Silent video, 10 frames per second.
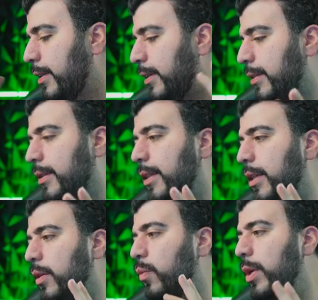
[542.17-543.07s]
is that
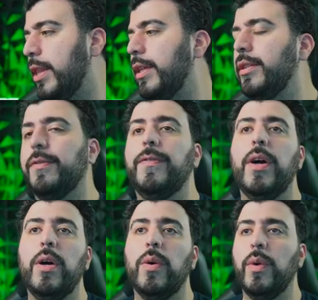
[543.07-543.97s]
with this
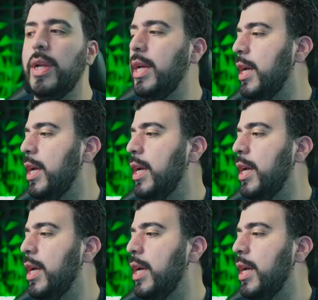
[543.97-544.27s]
phone,